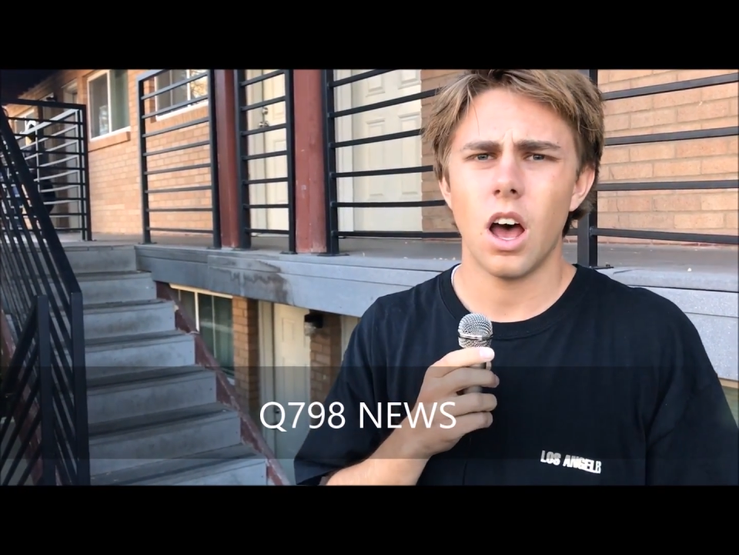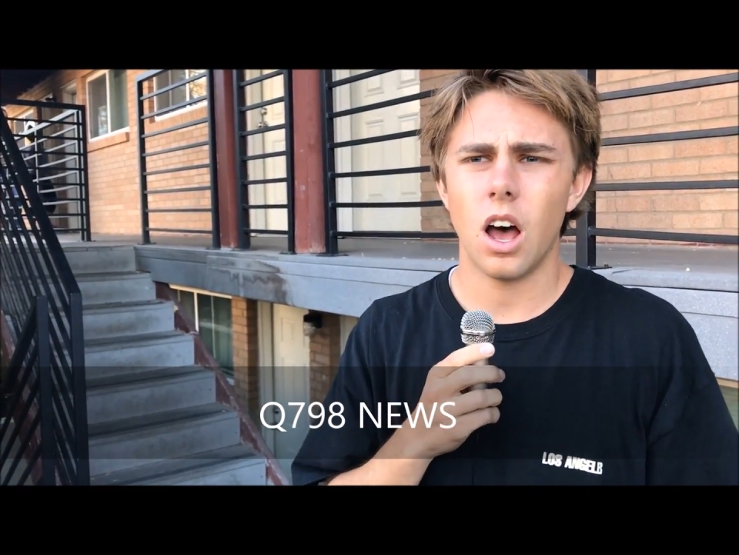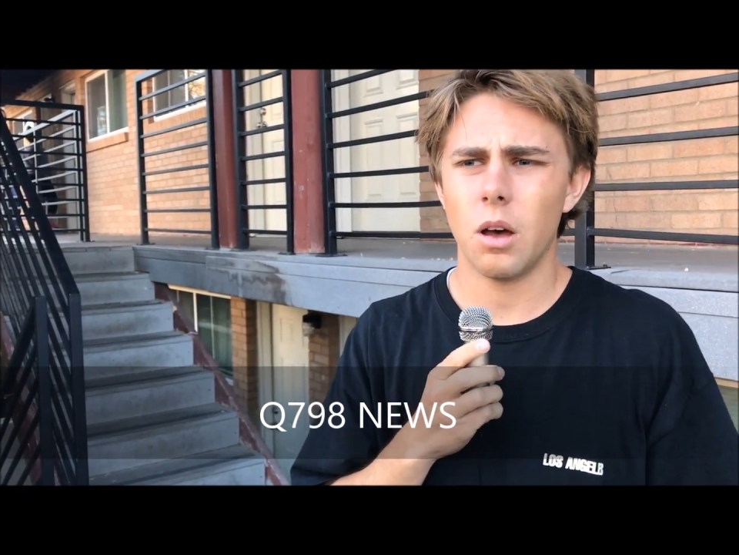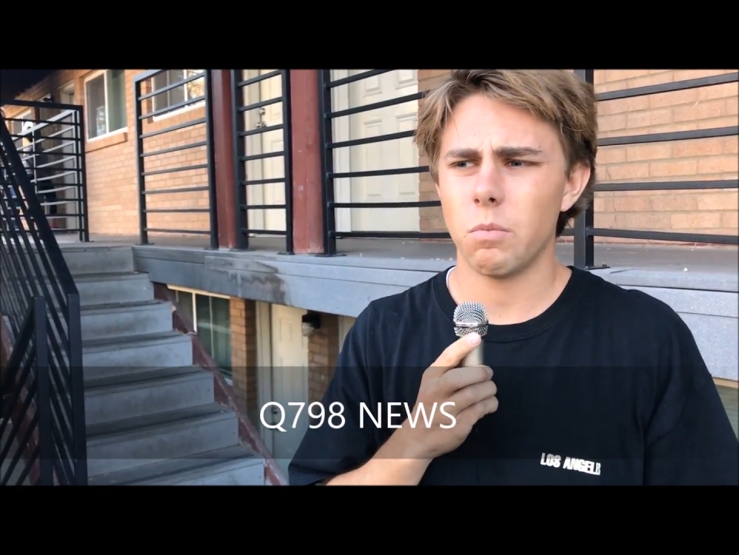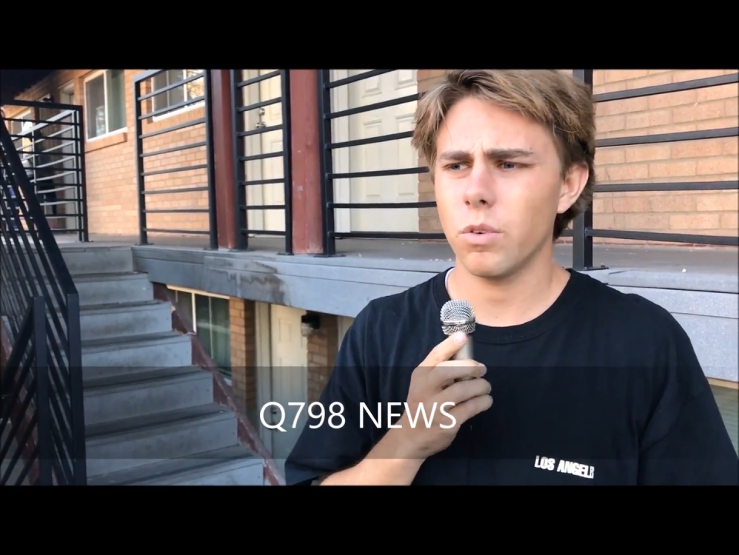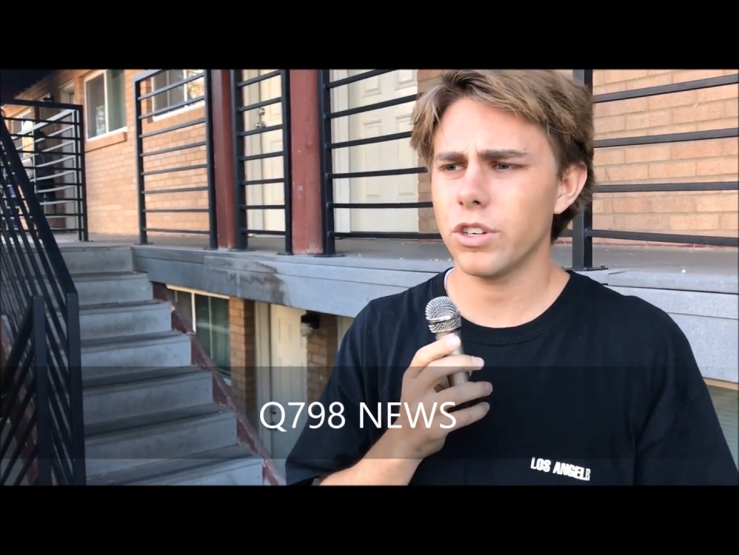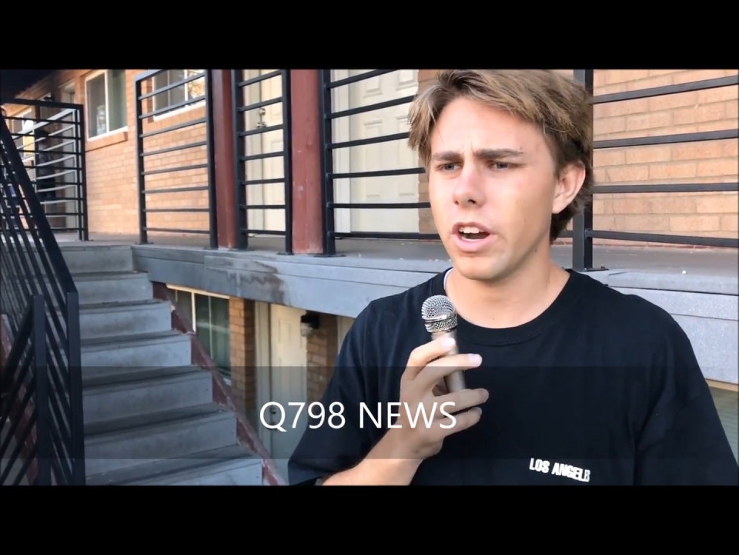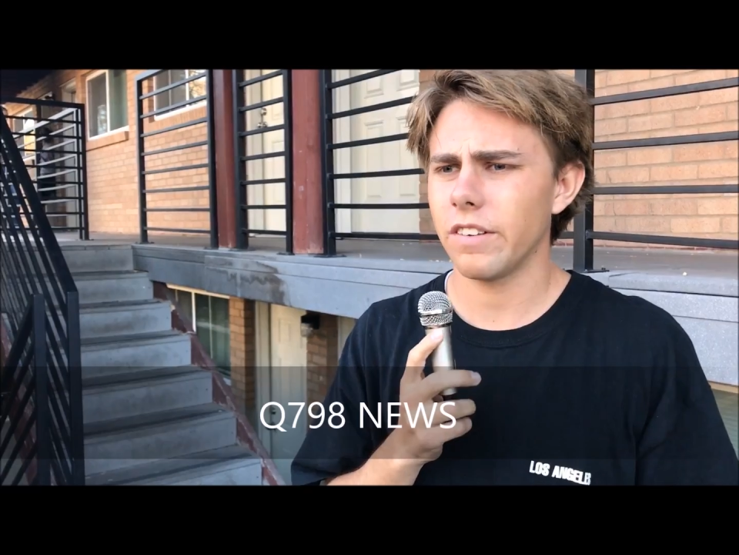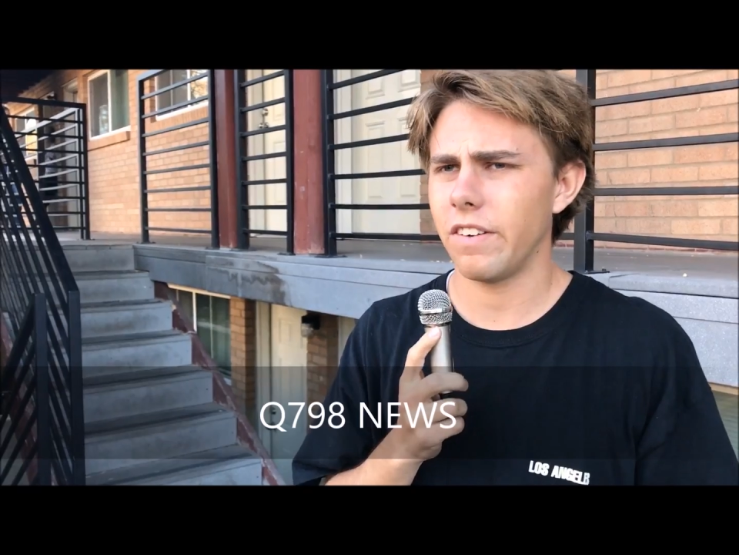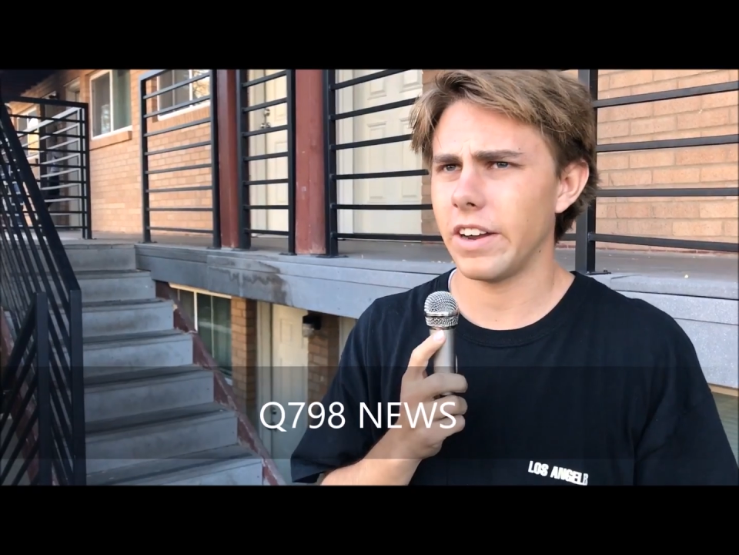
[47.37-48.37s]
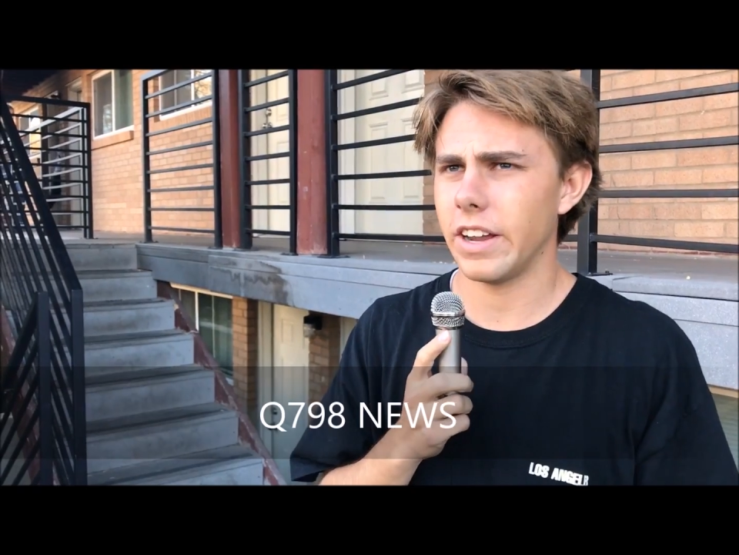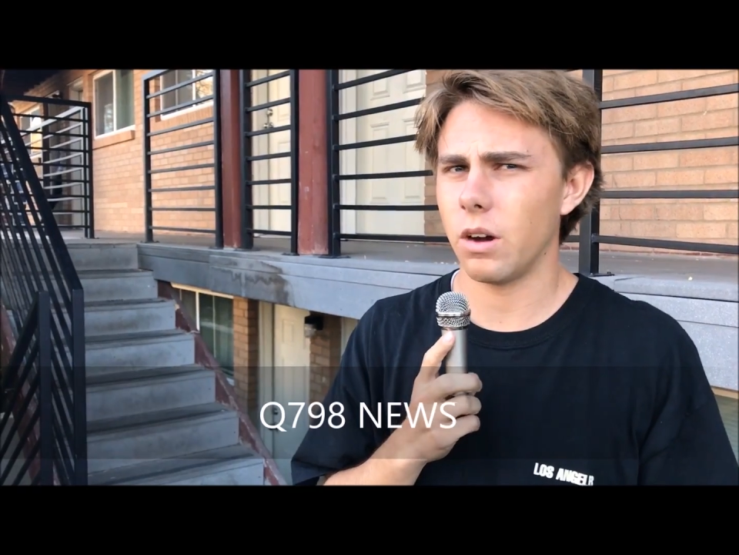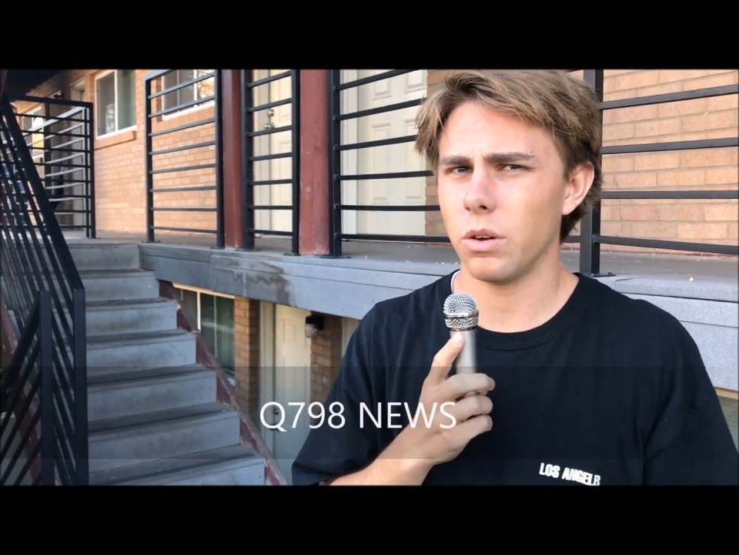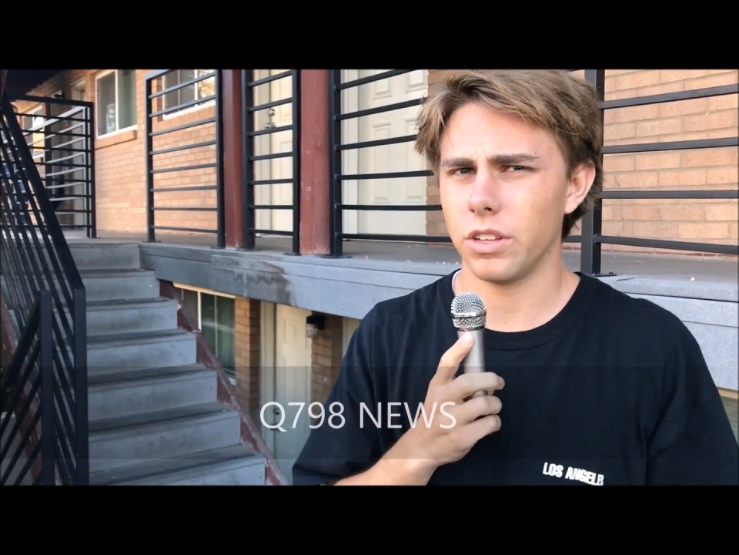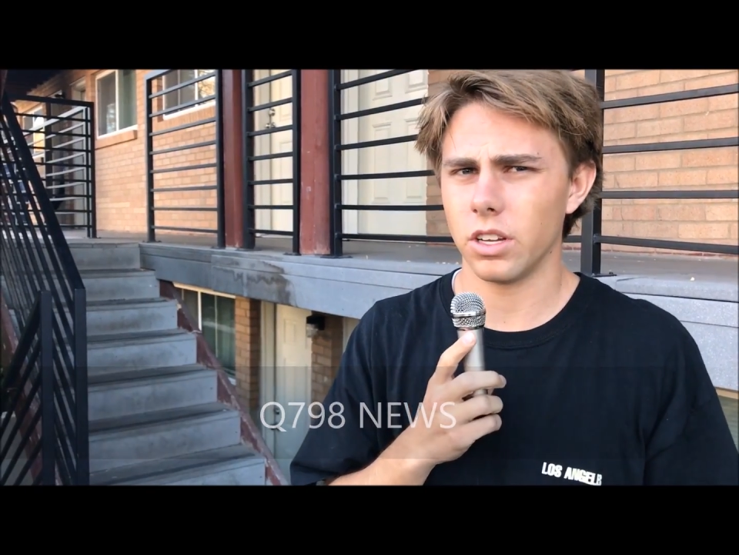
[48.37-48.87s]
Um, we're trying to find
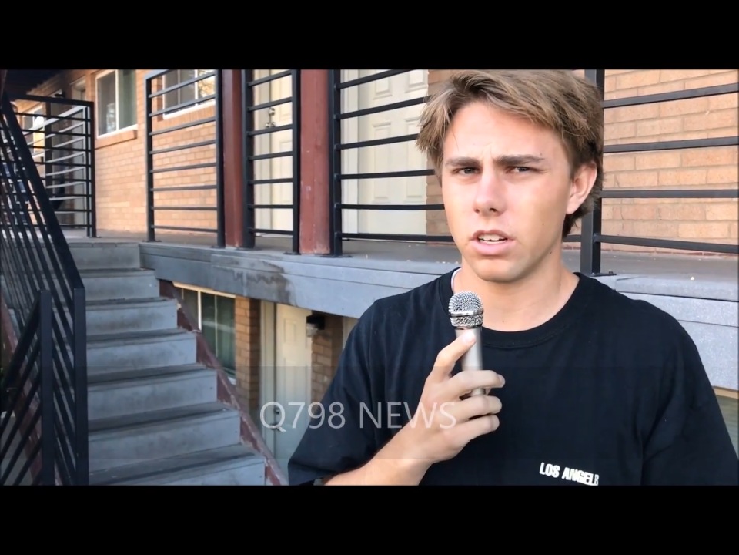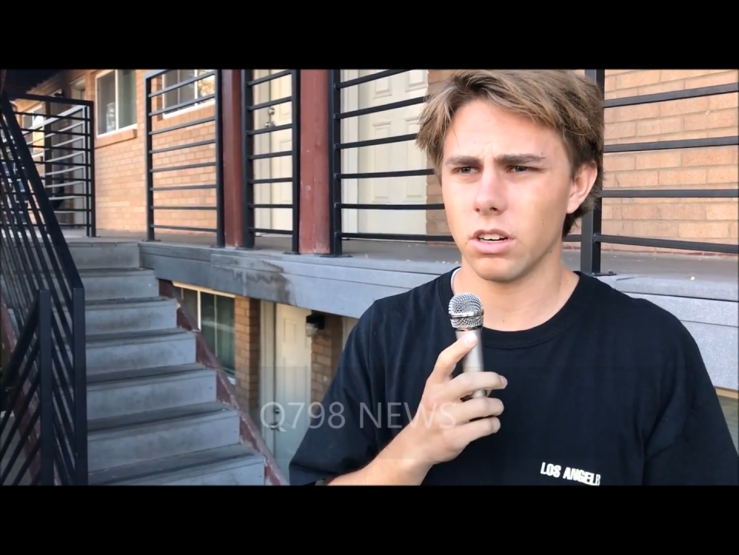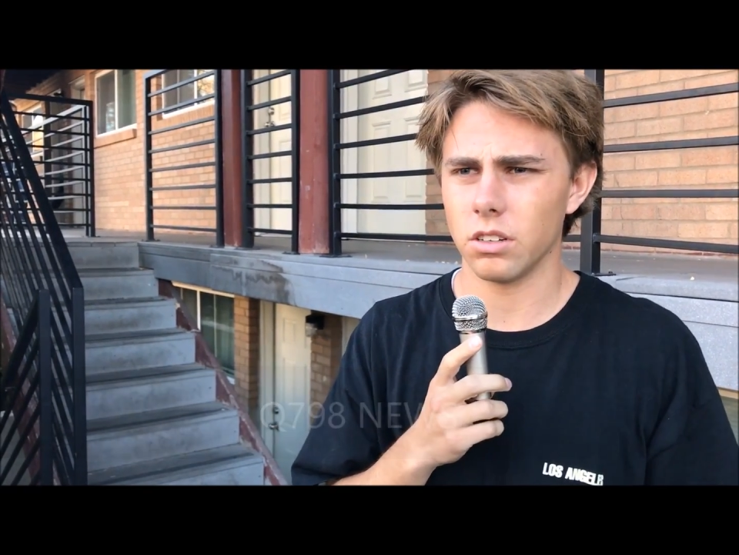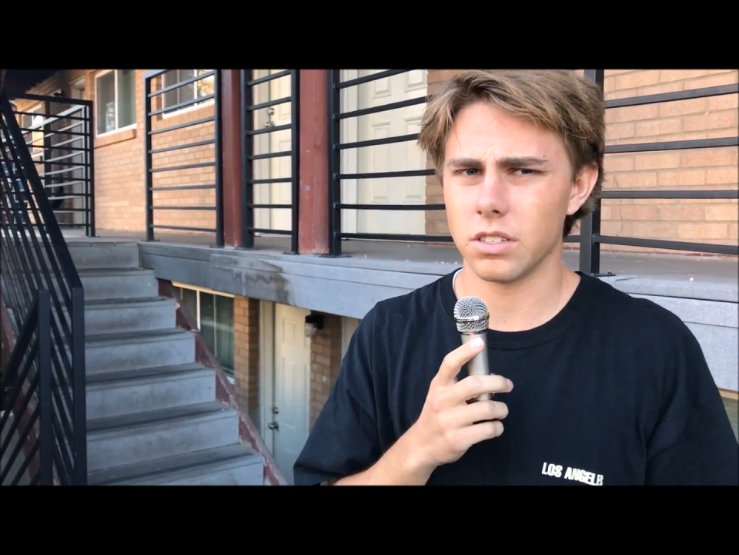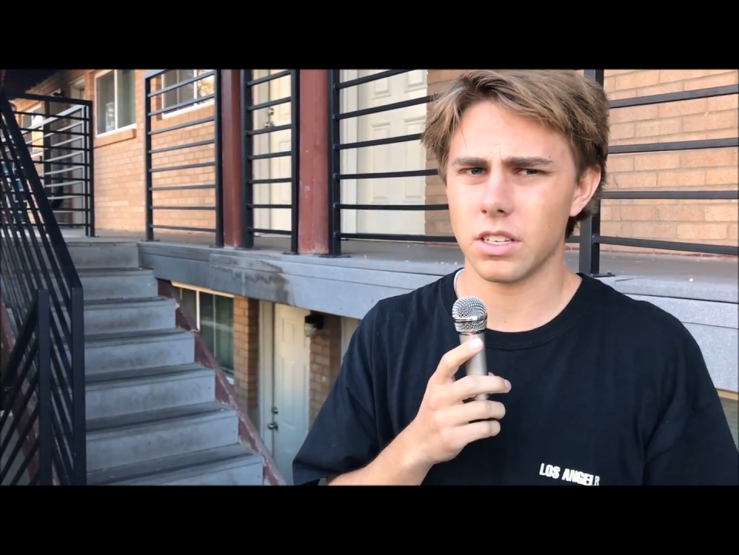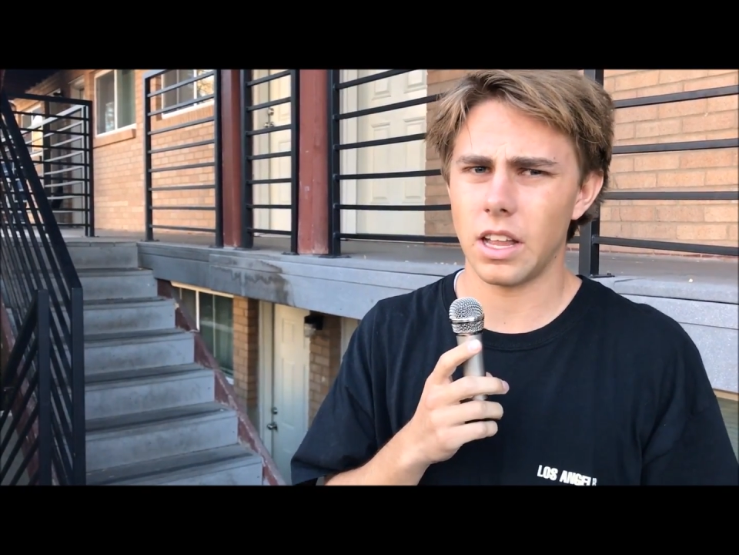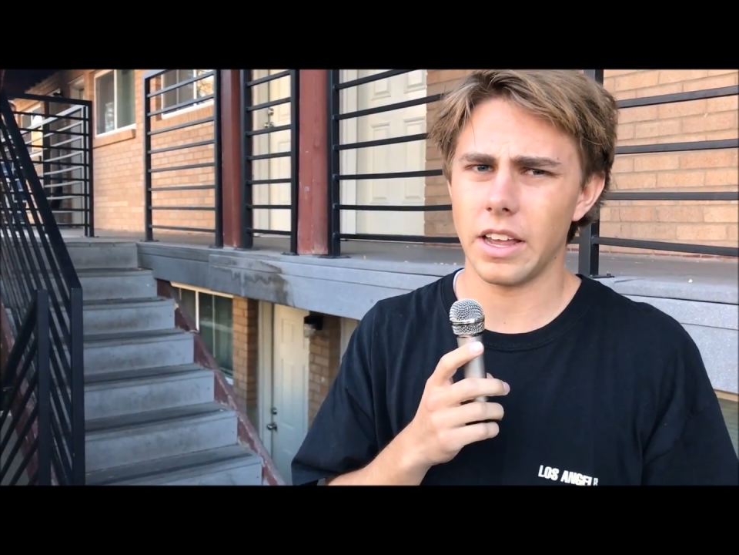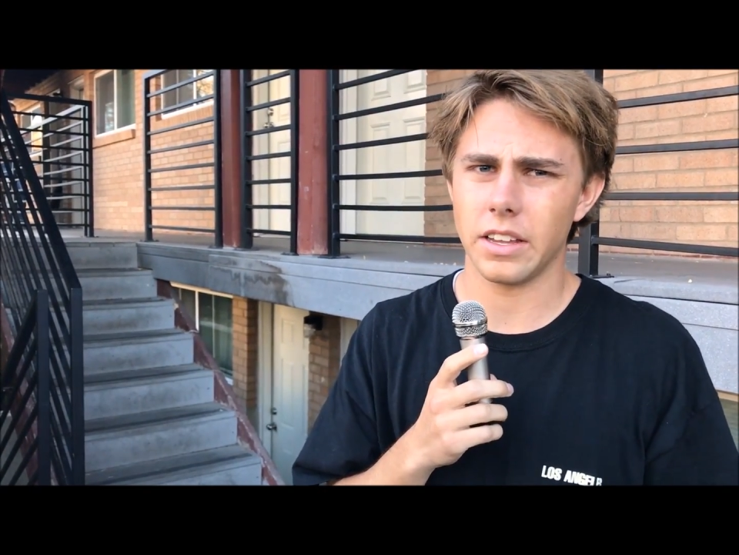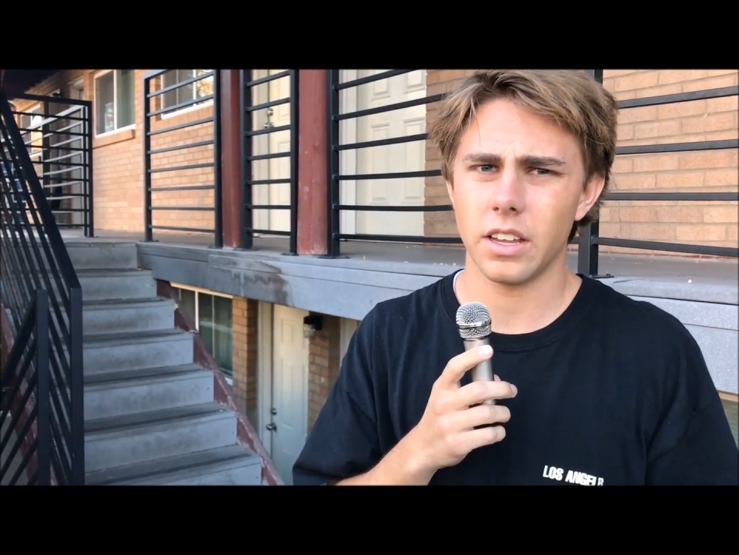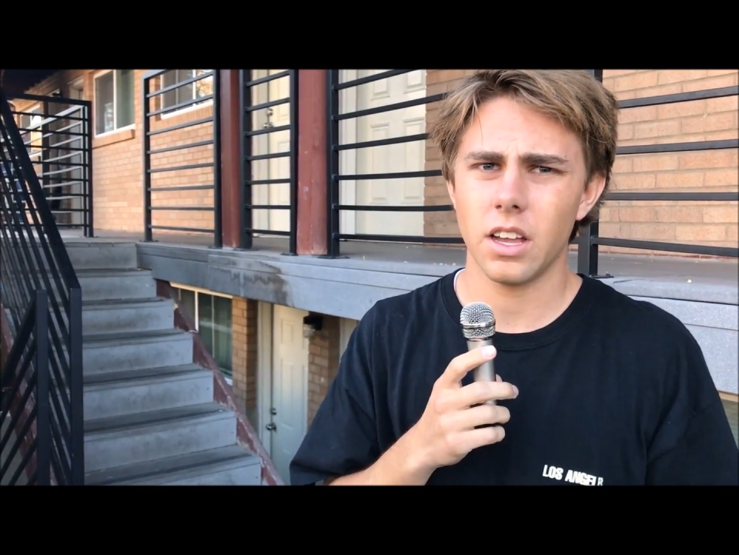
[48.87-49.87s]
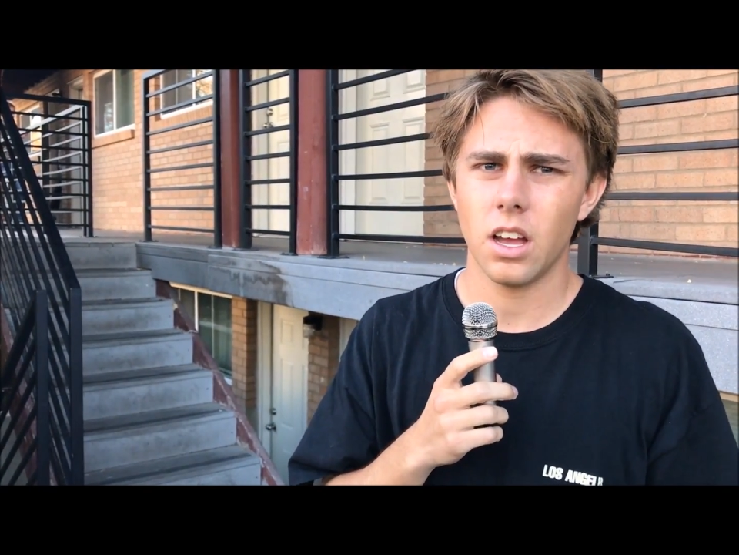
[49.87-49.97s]
out what the girls like